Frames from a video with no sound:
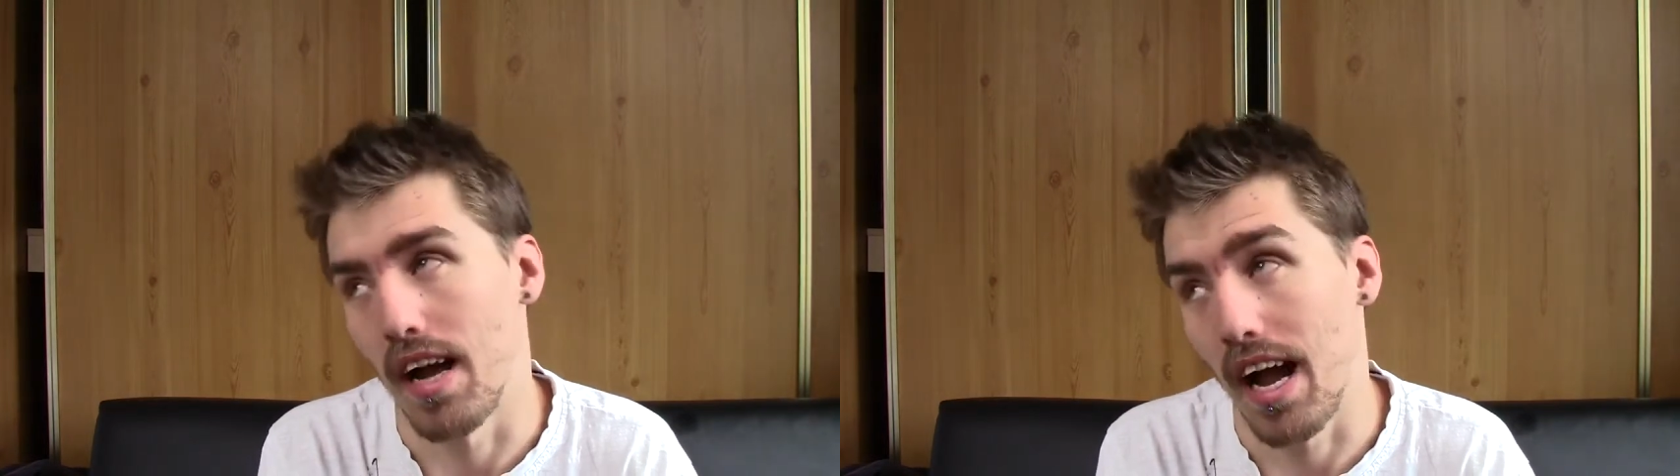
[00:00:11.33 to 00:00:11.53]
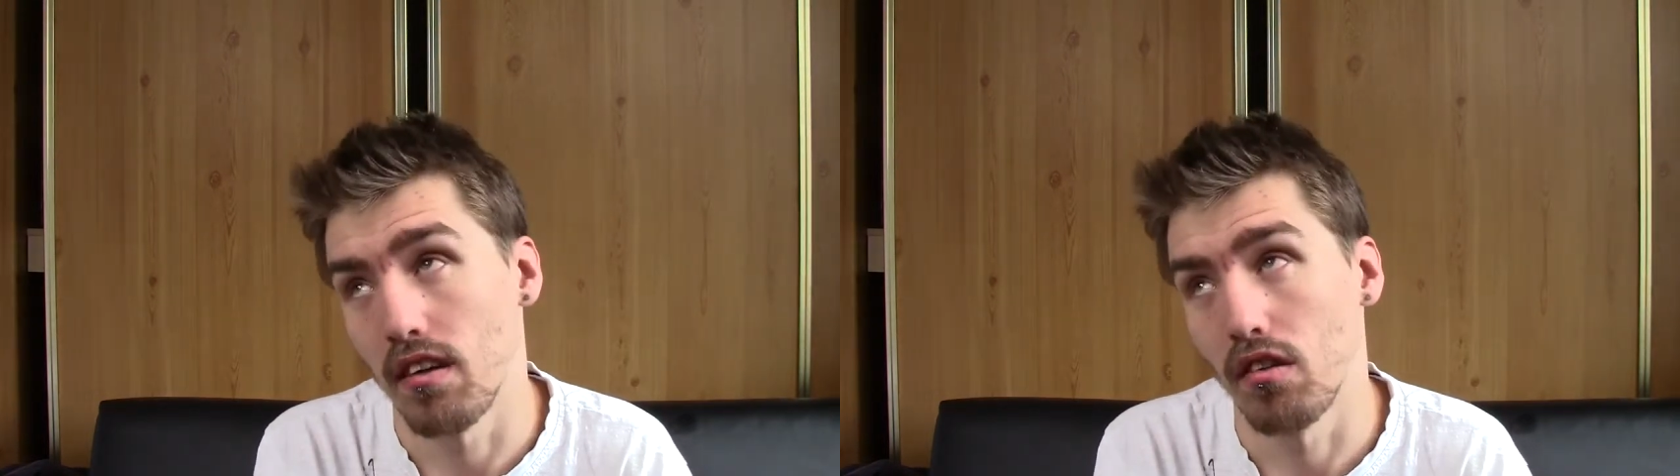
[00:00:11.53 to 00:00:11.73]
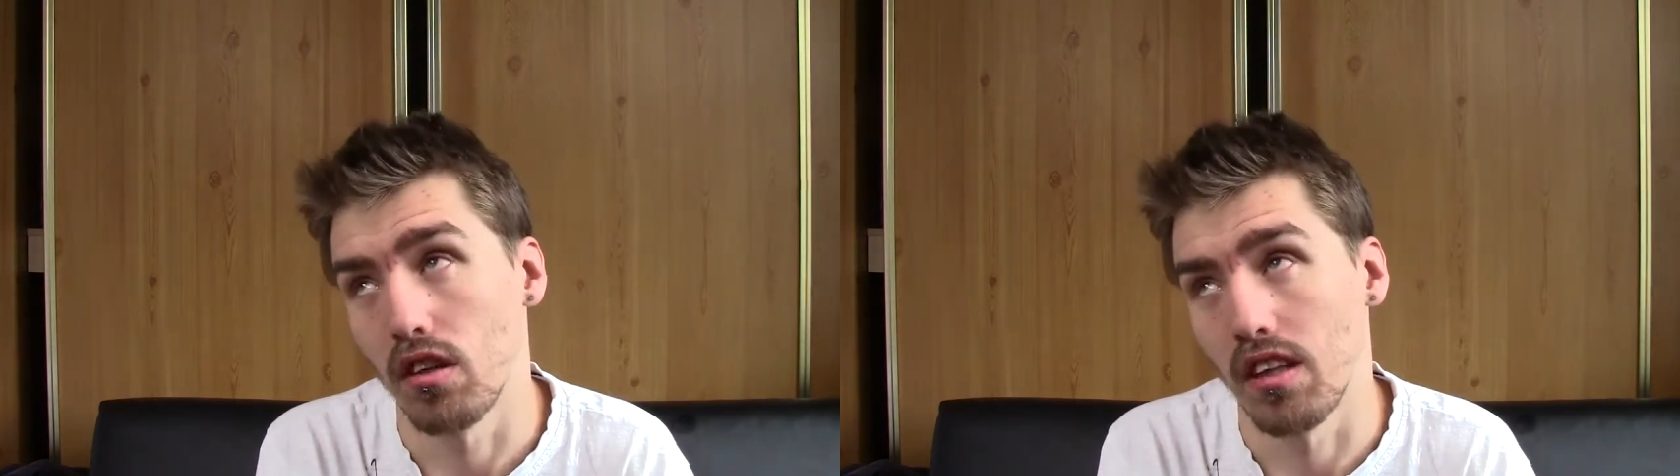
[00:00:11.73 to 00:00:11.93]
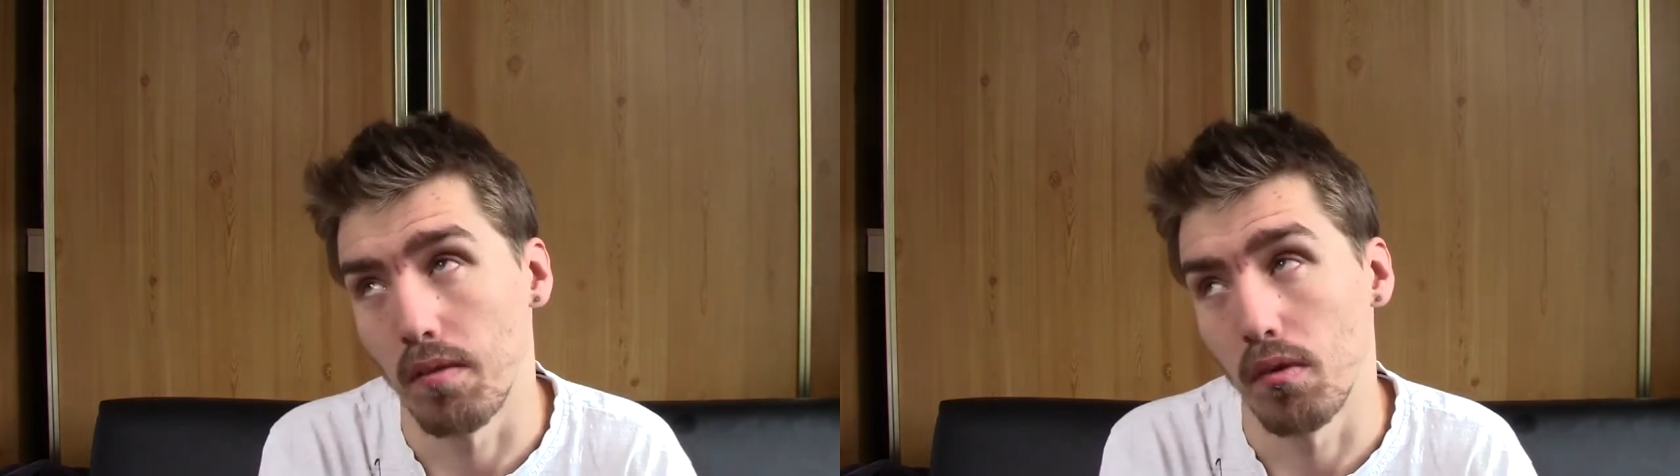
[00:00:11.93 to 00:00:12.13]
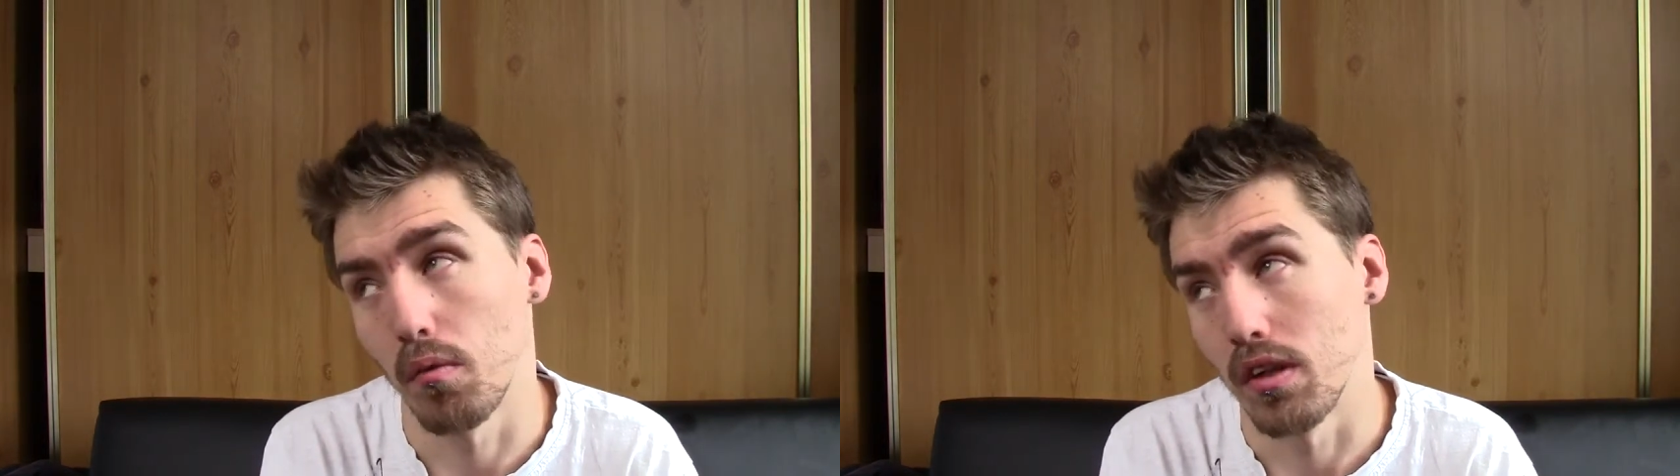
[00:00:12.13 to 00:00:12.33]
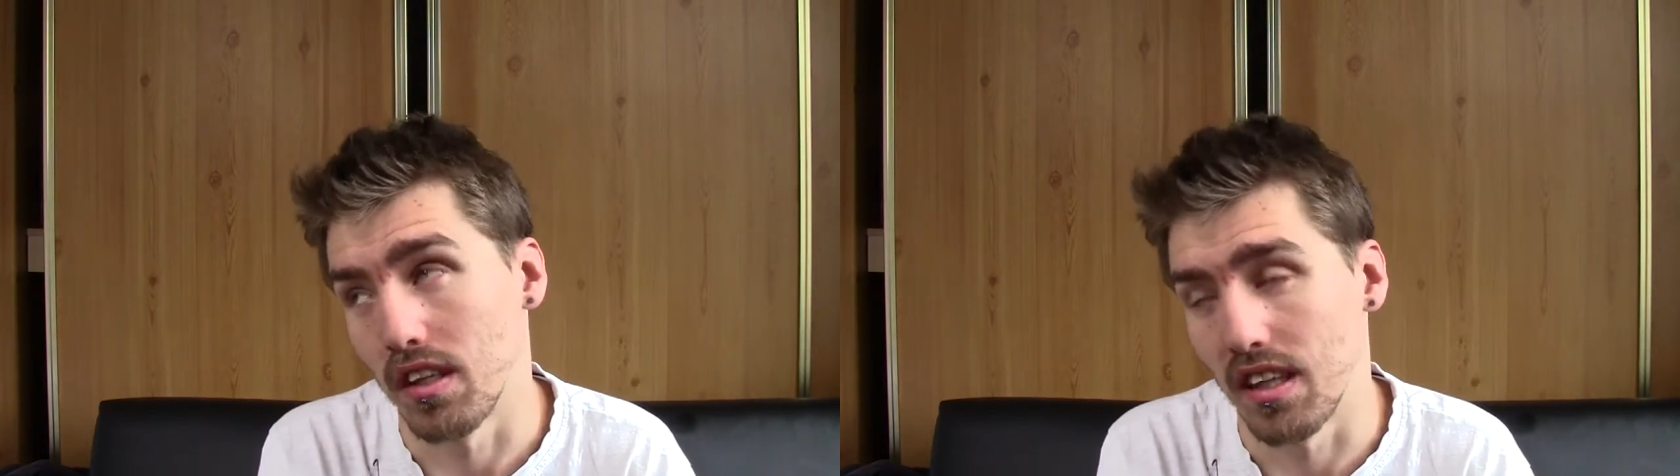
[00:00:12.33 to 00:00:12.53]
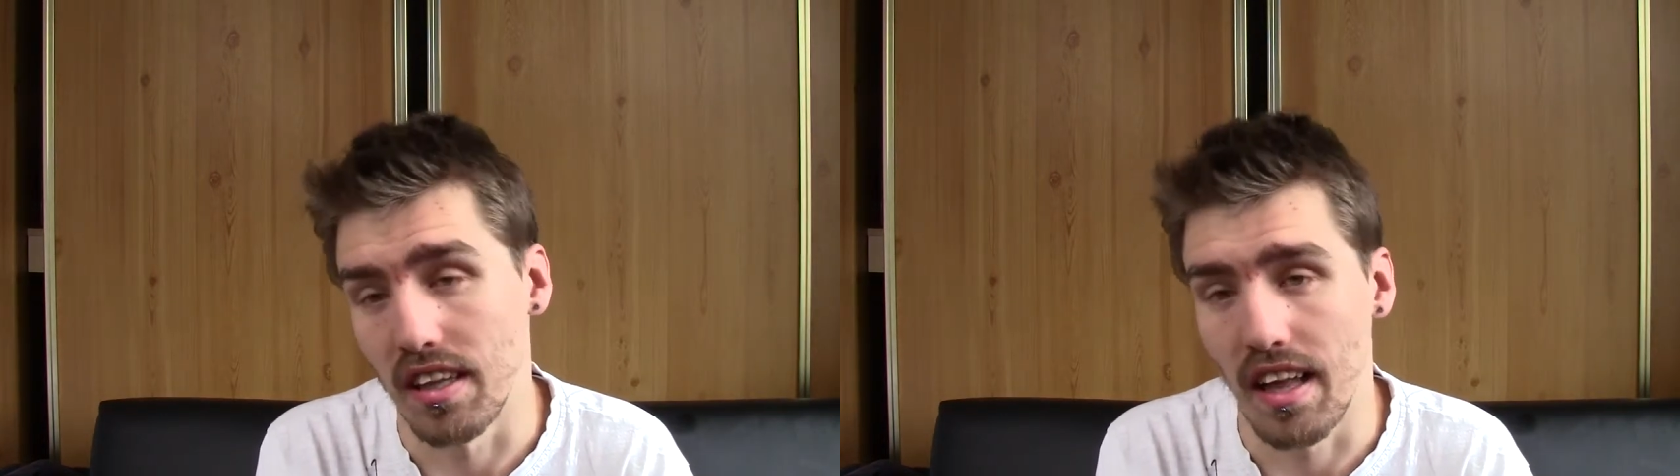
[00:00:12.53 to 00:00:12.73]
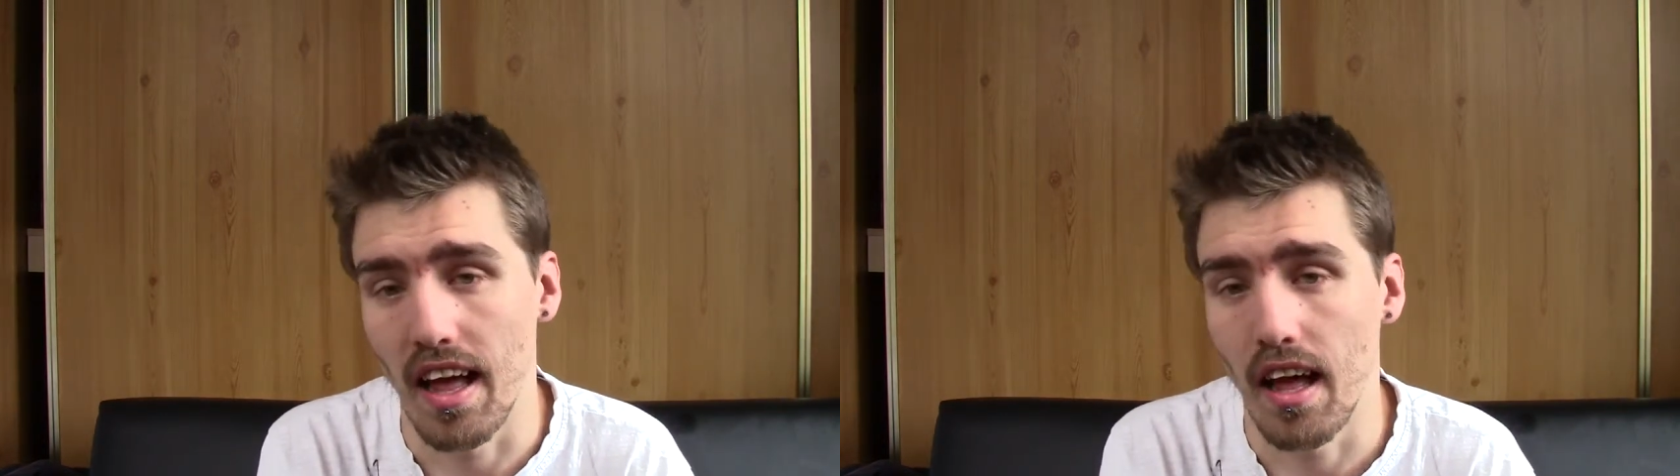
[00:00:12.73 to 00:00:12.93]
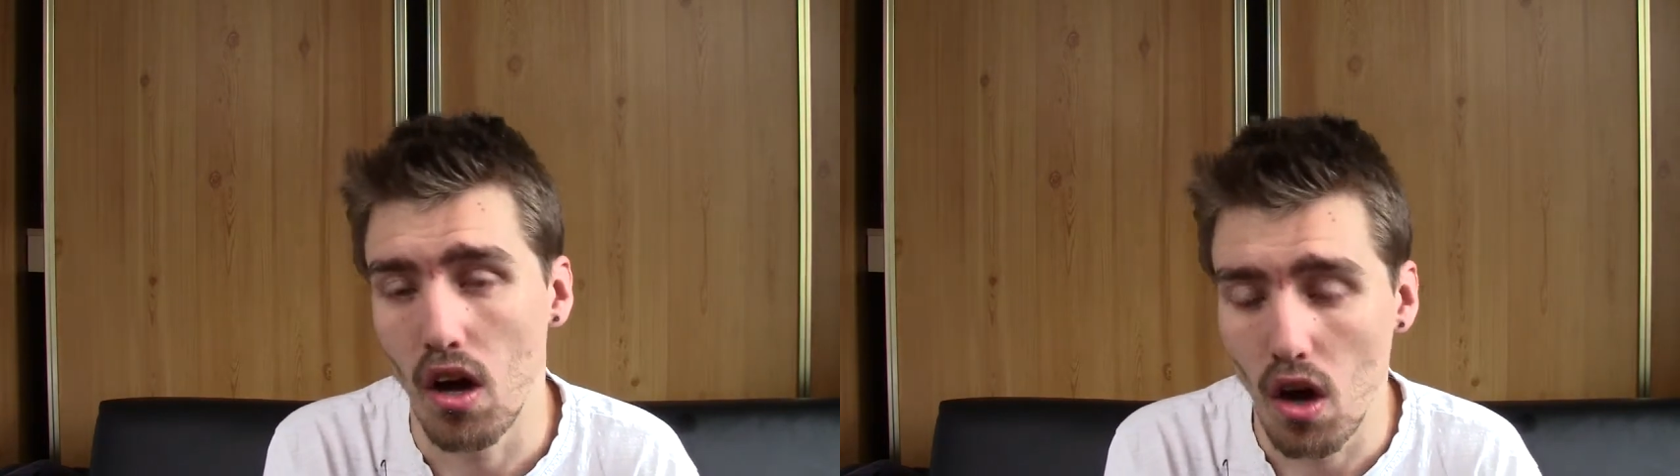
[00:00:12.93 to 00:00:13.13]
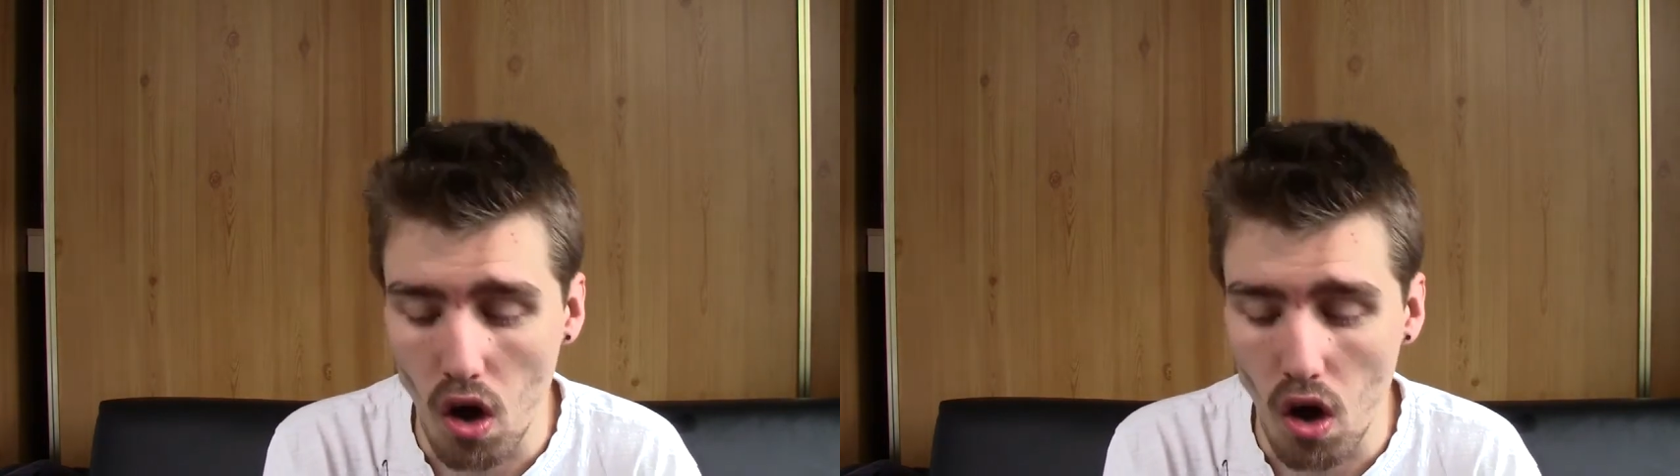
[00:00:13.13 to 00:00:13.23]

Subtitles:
my Android tablet, which is in there,